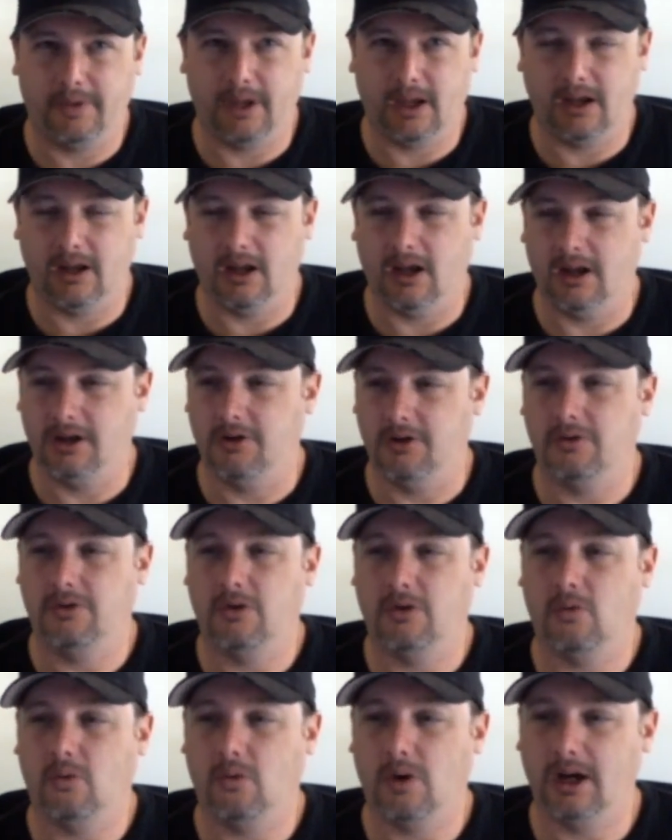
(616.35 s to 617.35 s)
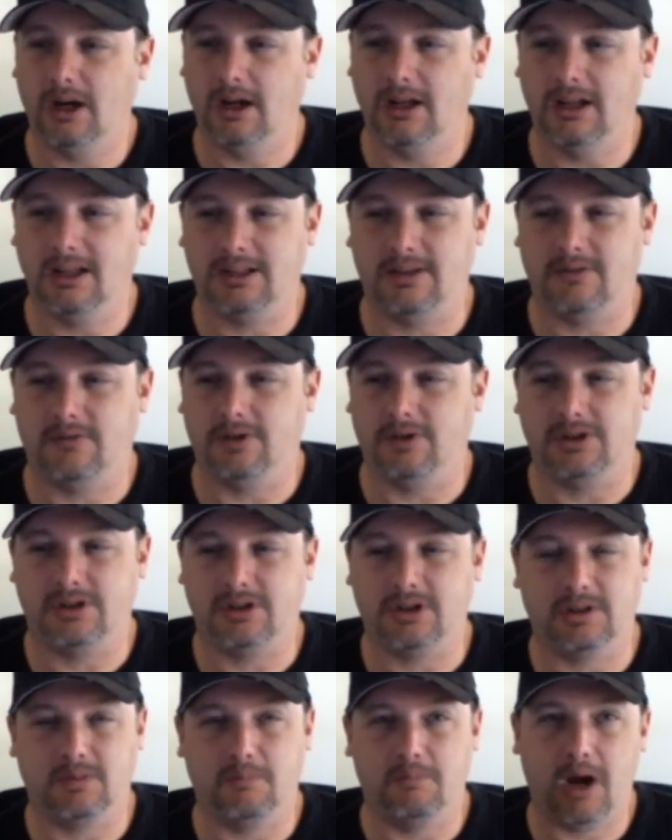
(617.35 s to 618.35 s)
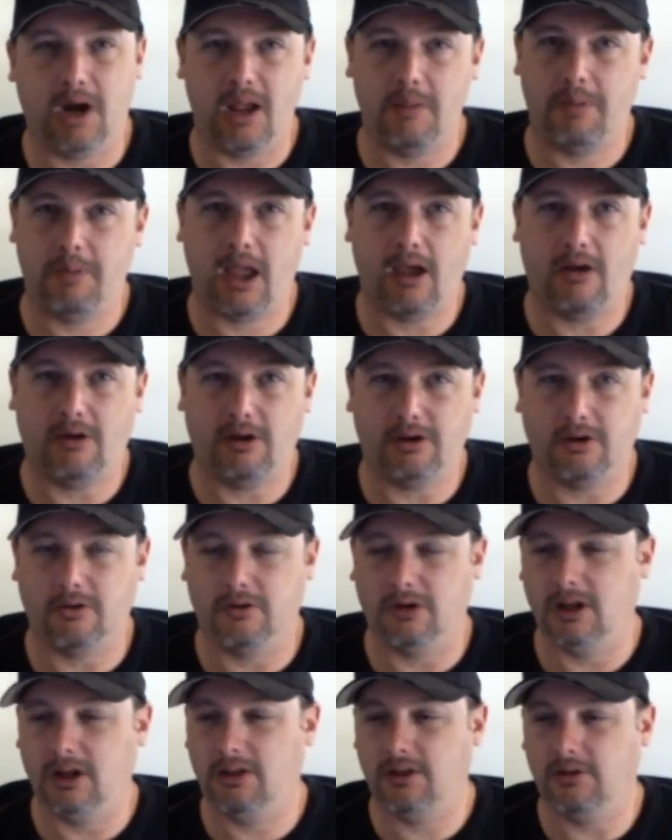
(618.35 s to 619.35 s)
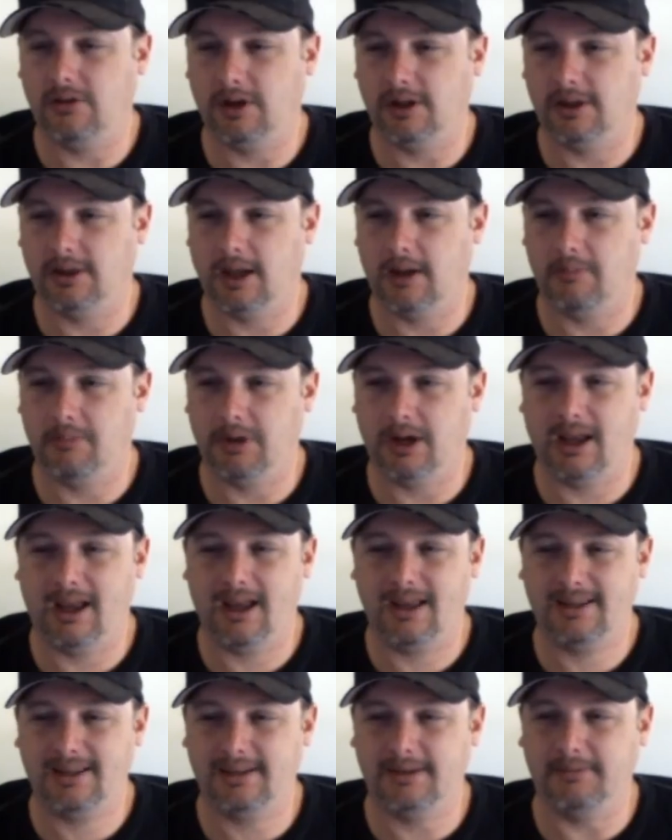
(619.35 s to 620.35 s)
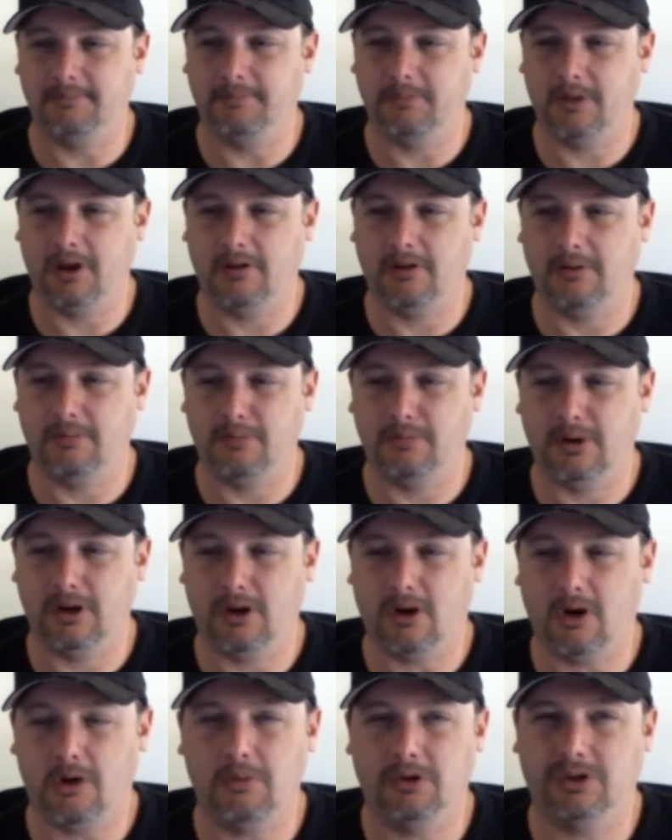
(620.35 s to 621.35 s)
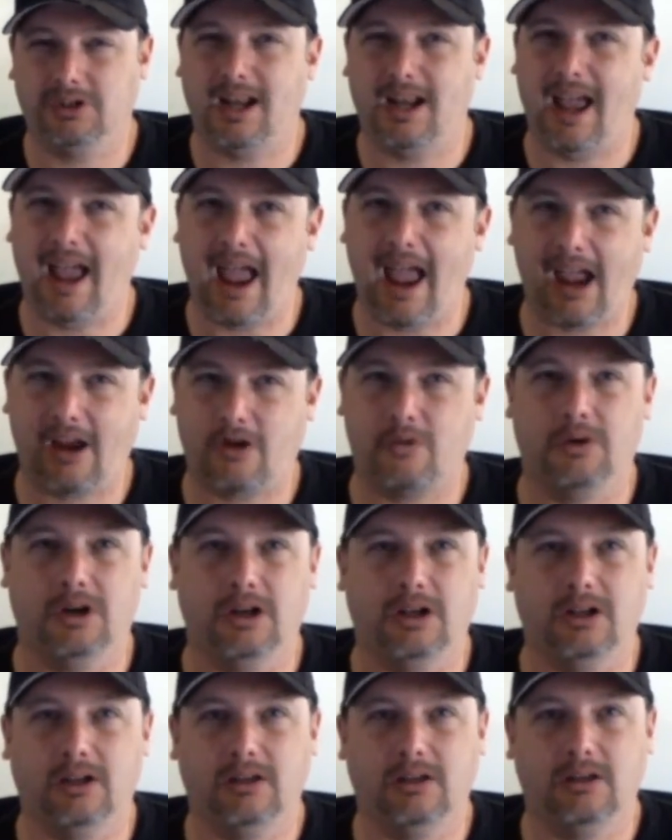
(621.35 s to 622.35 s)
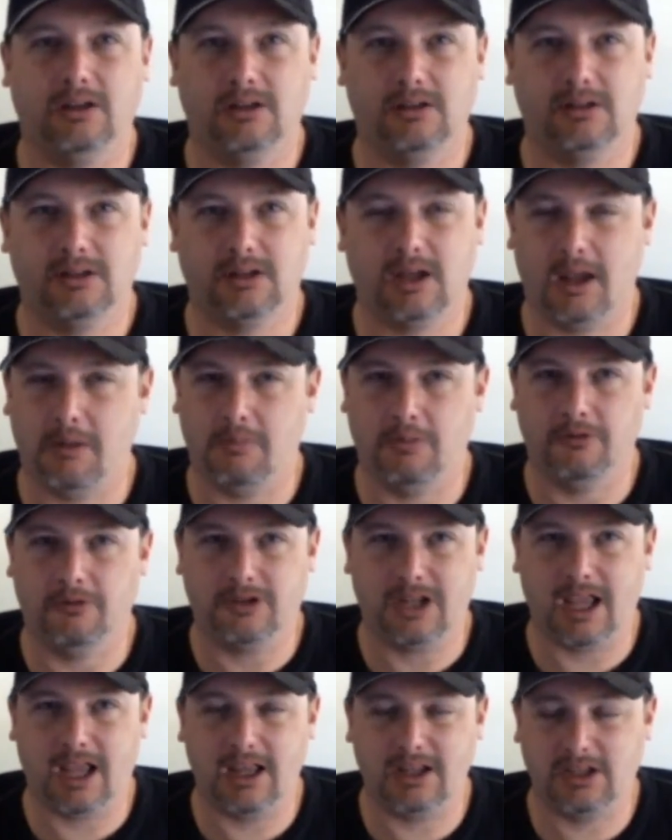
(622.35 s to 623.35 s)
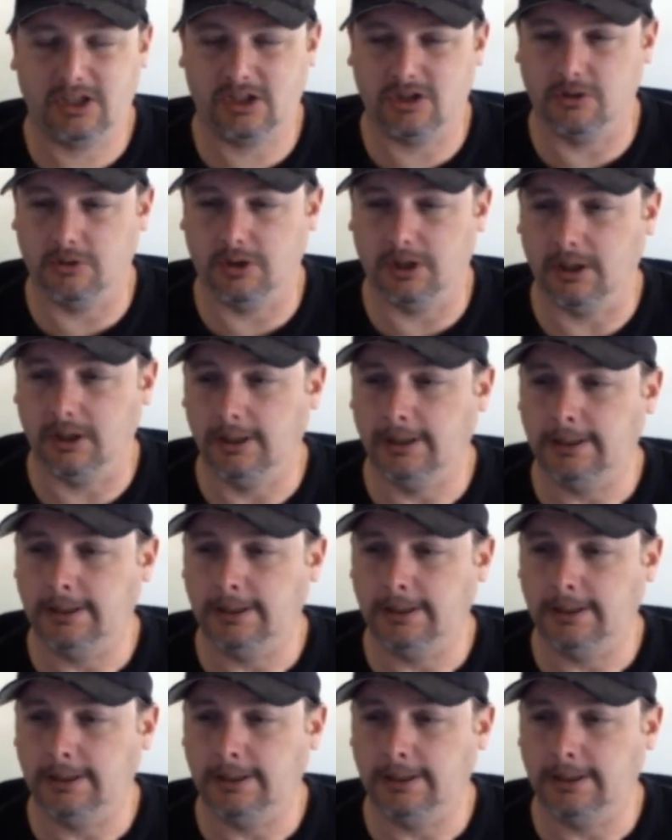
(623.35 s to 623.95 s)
I don't know what it is, if it's just my palate or anything like that, but it has a almost acrid type of taste to it.